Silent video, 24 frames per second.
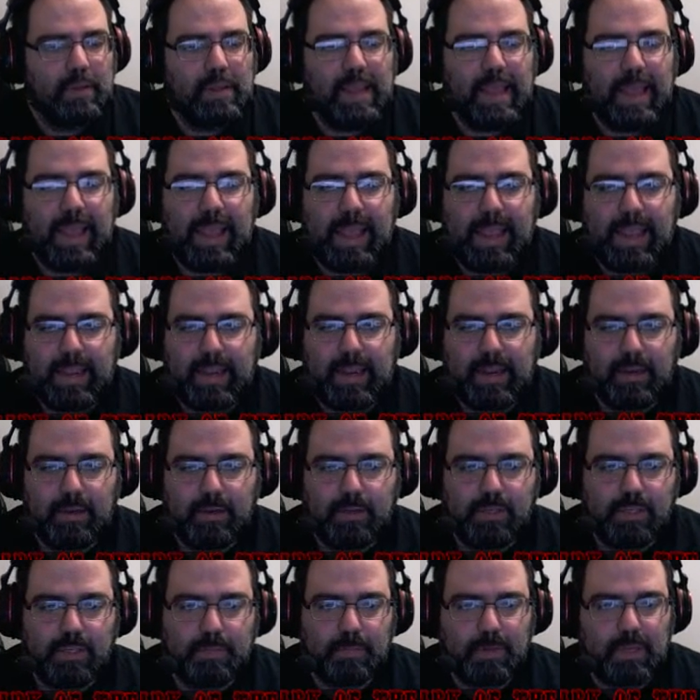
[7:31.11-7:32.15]
and
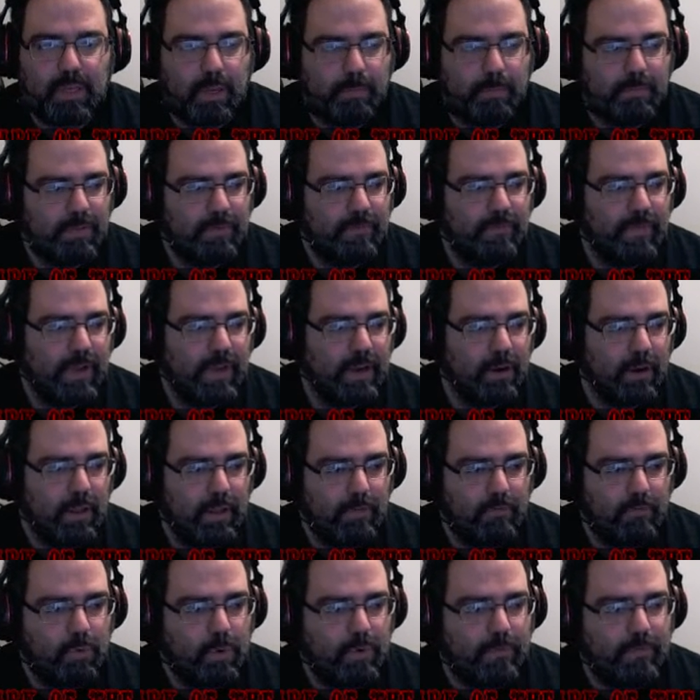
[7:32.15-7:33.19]
just becomes a fighter, a
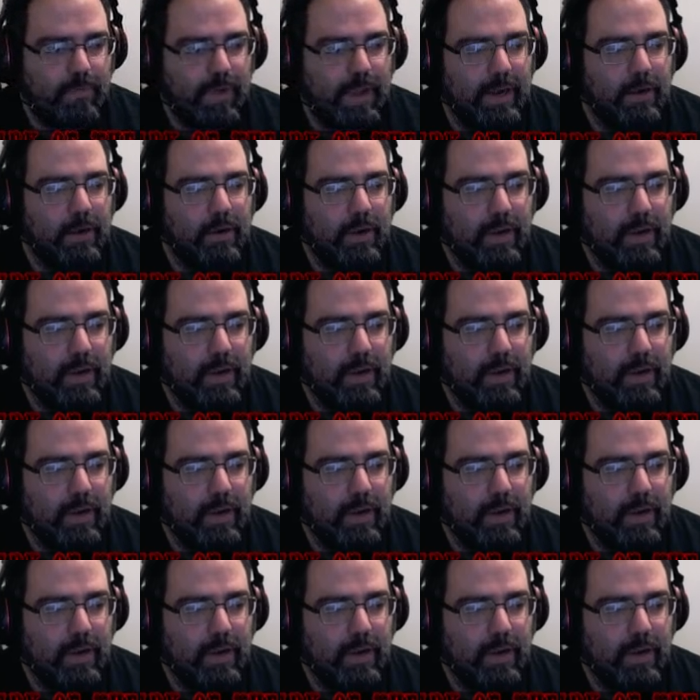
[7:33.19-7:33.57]
level 1 fighter.